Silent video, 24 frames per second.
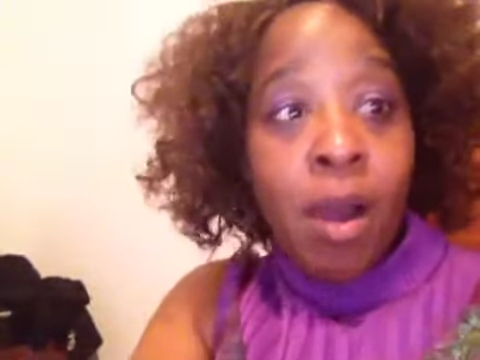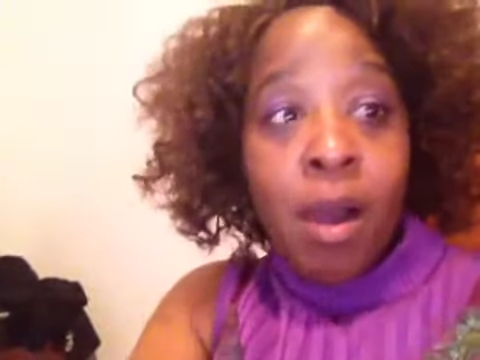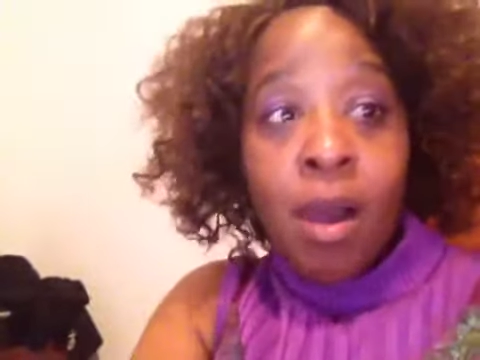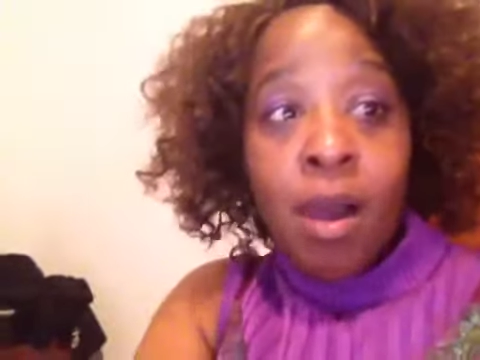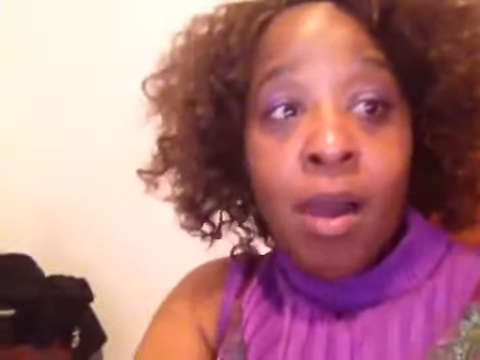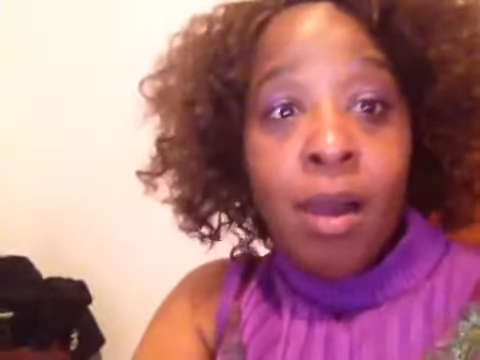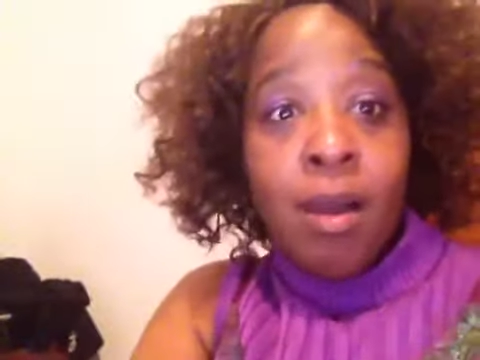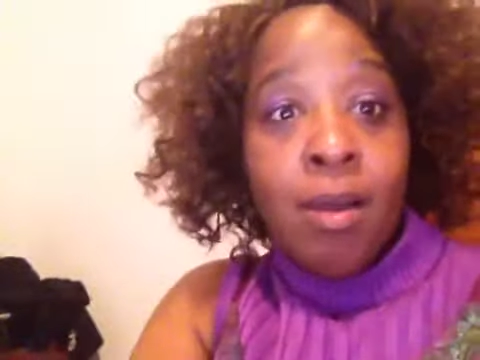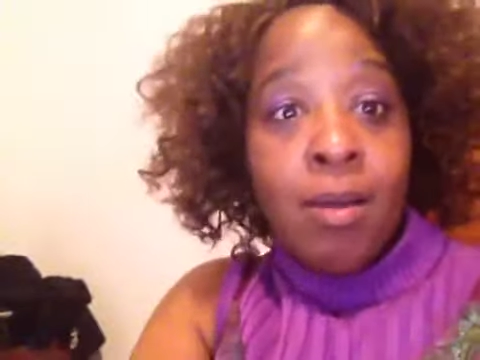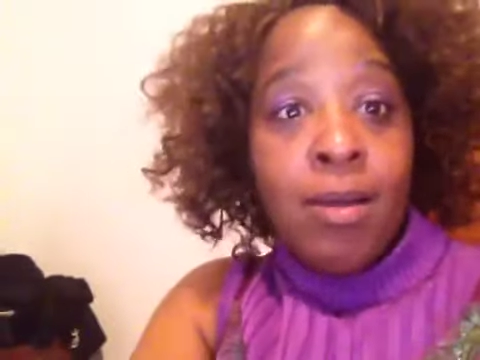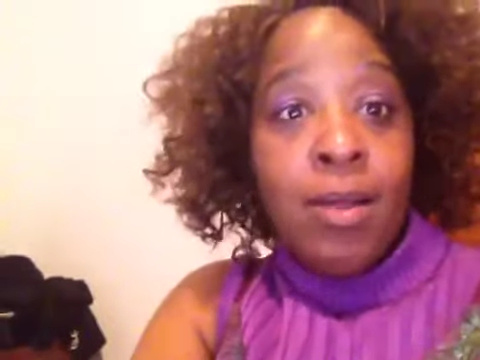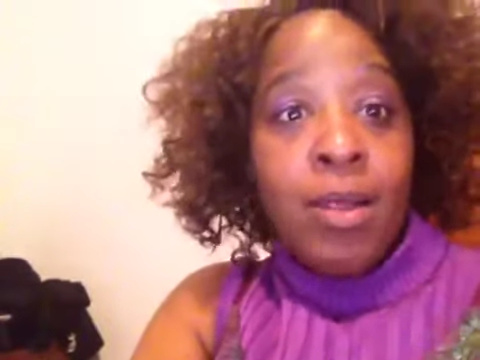
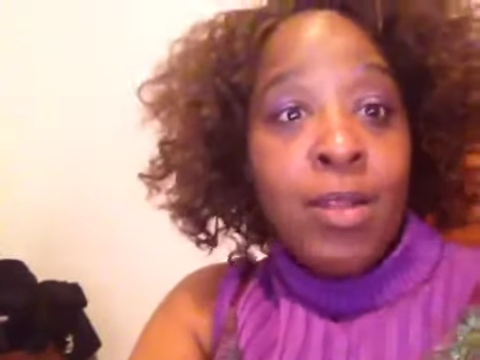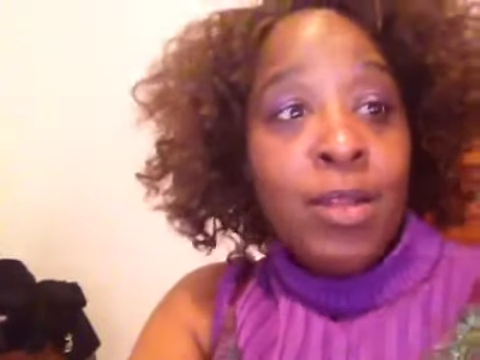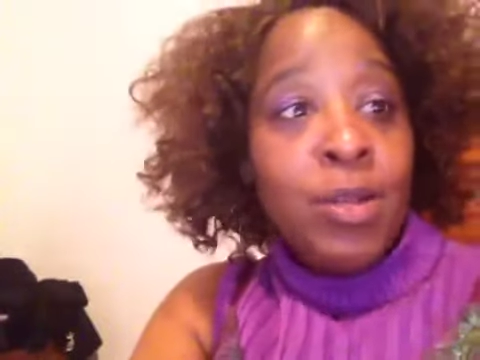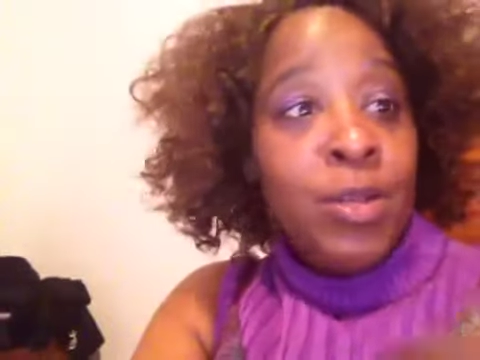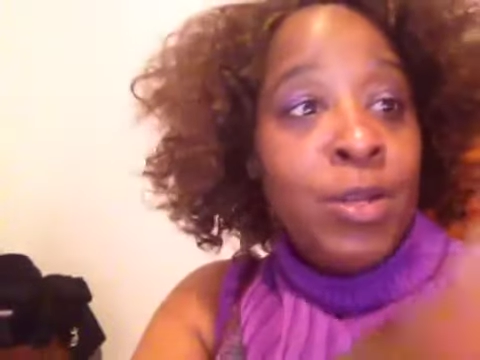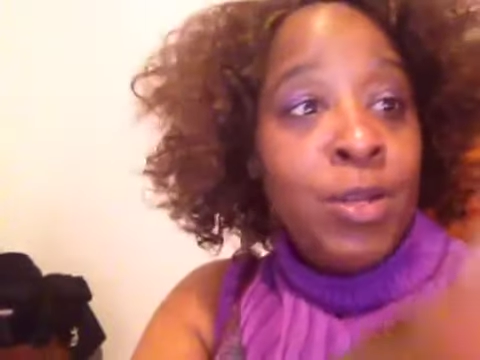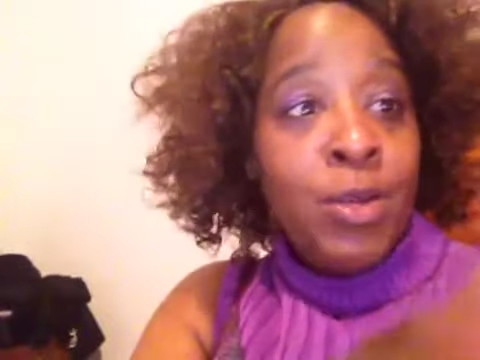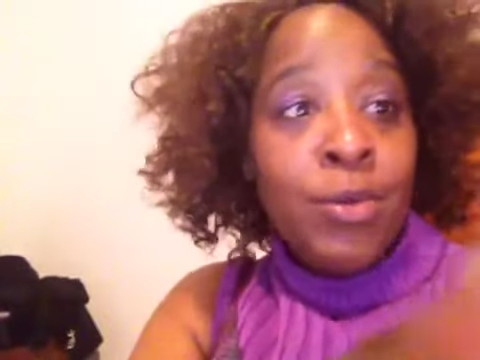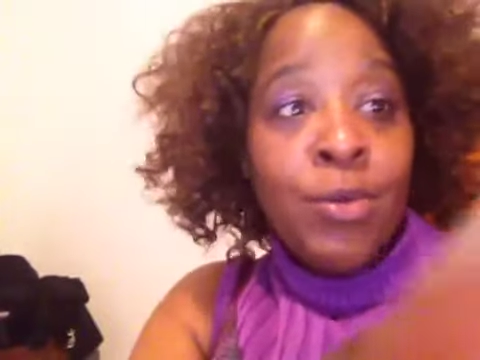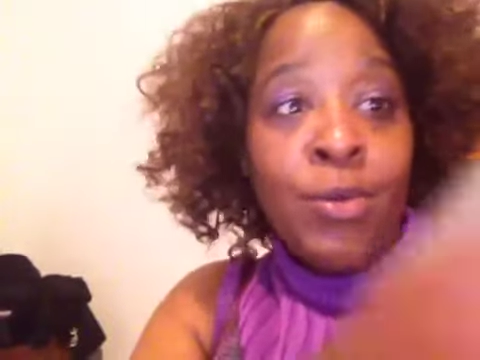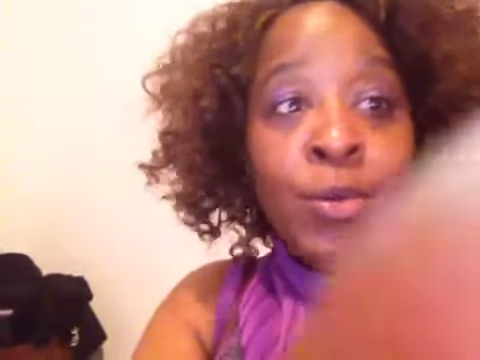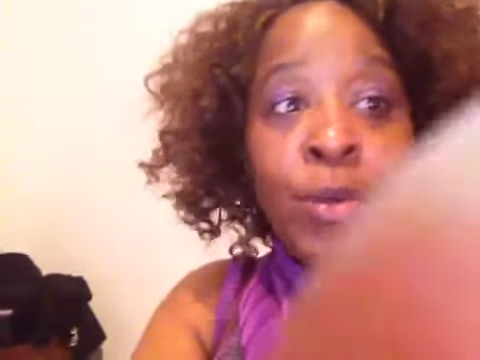Um,
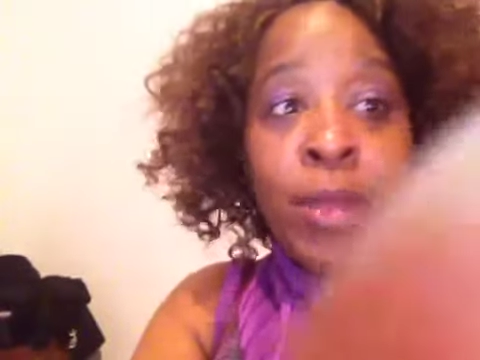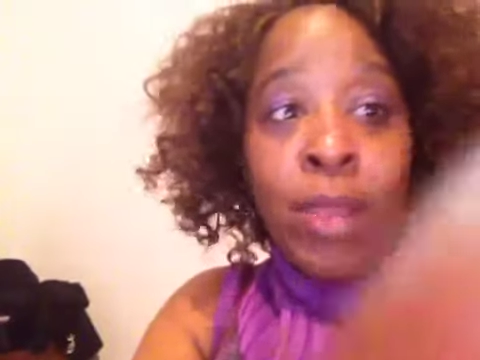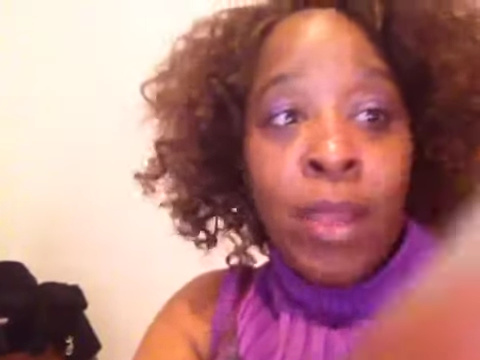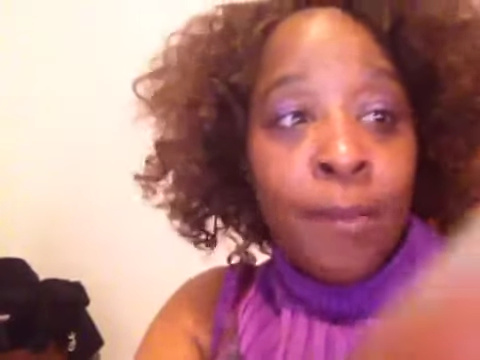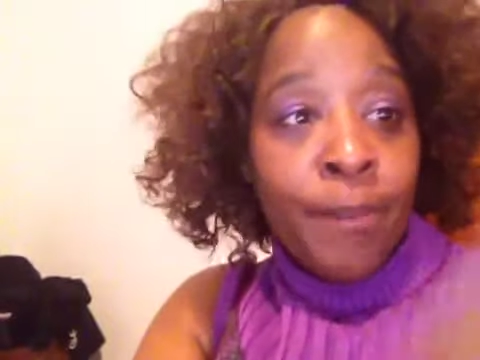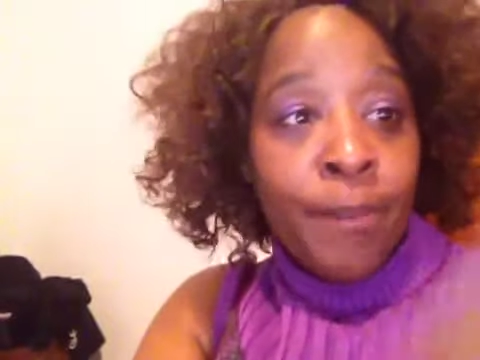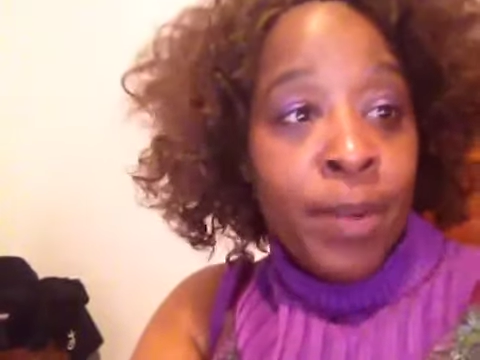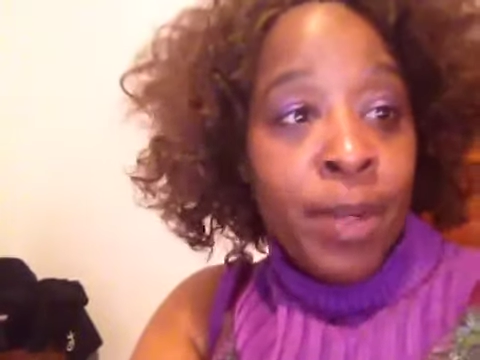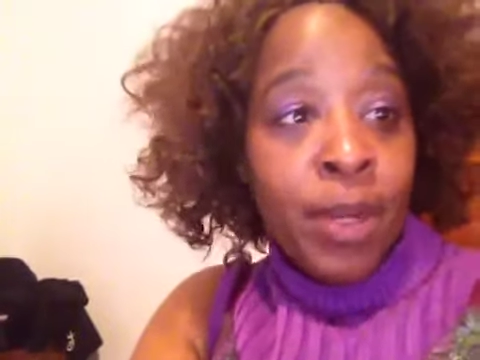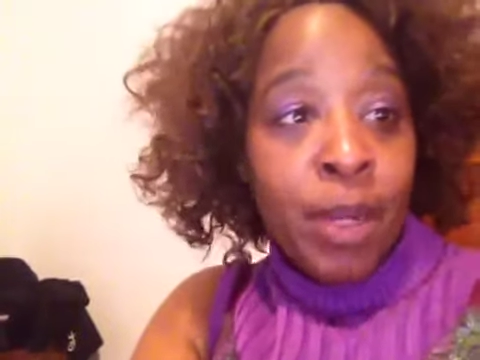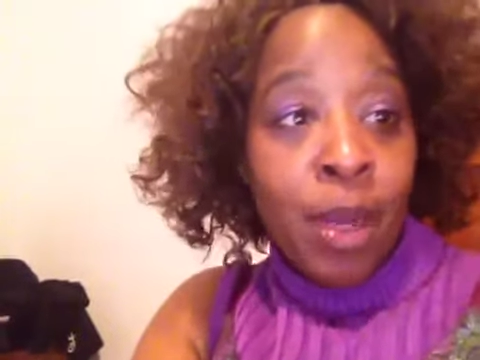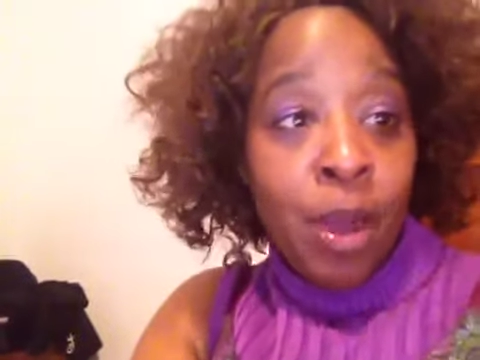no
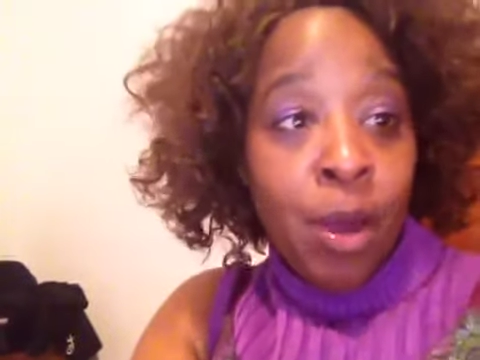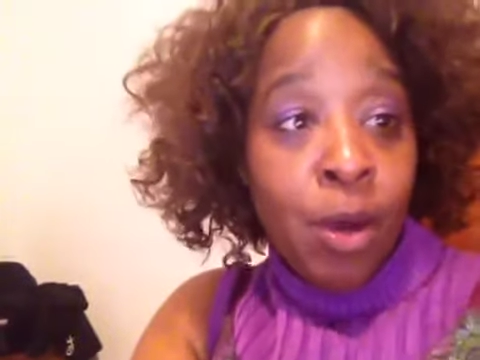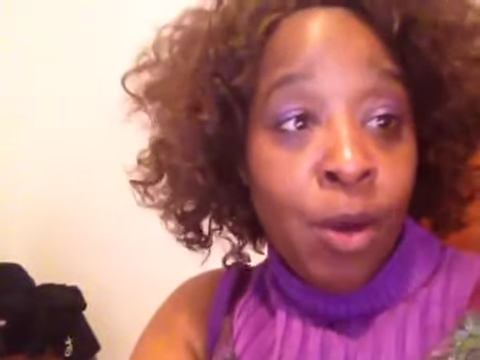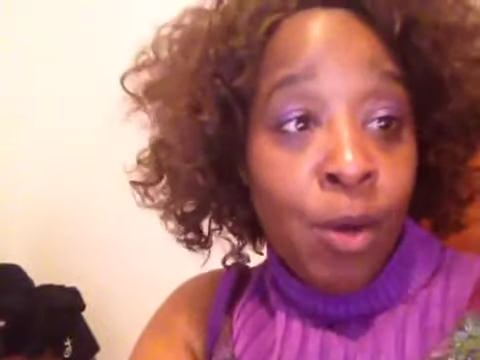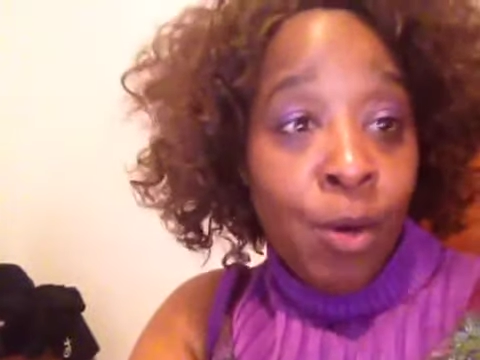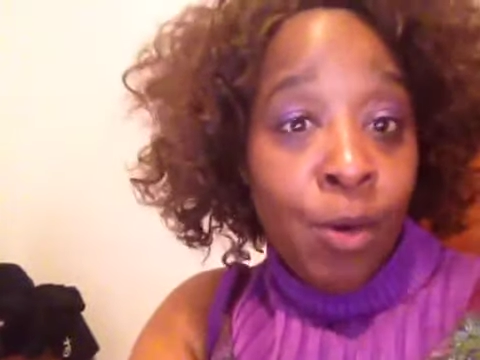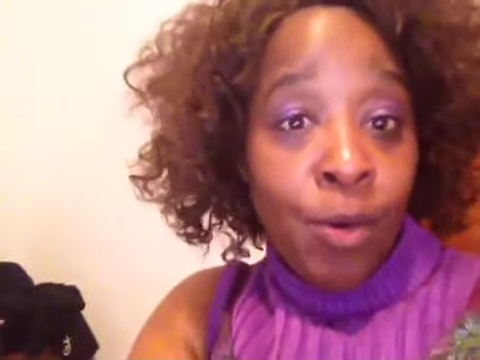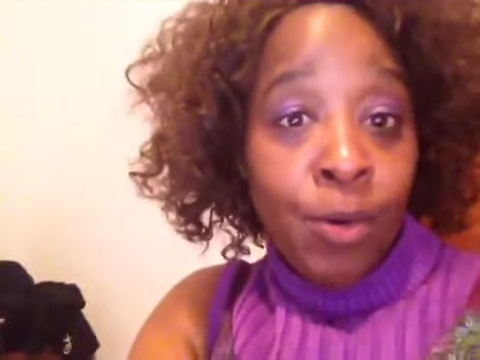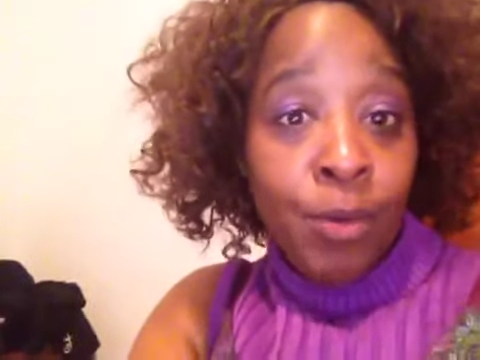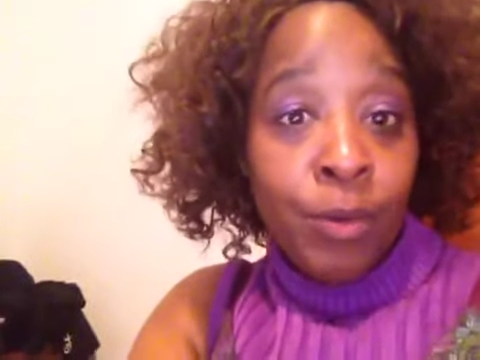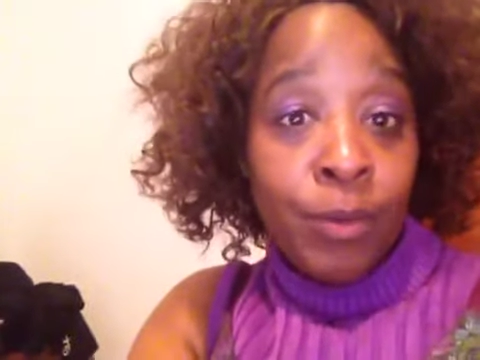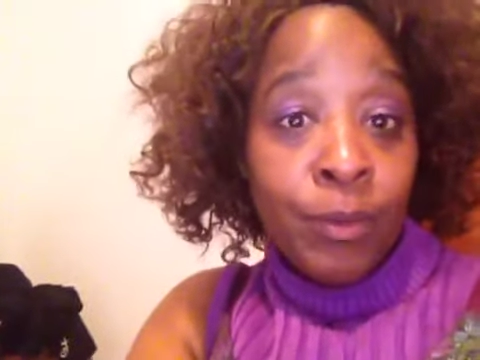help at
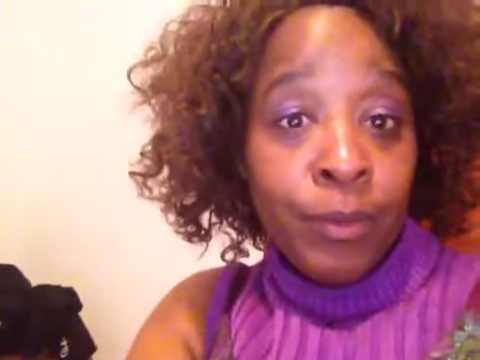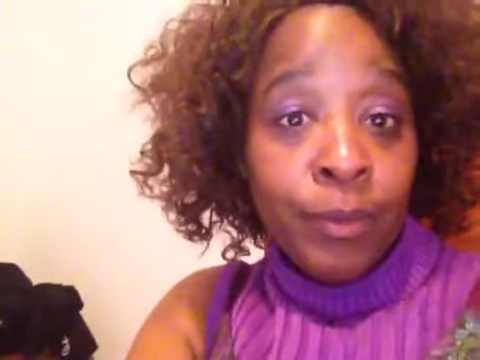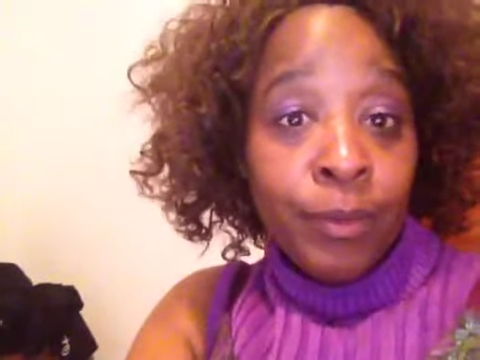all.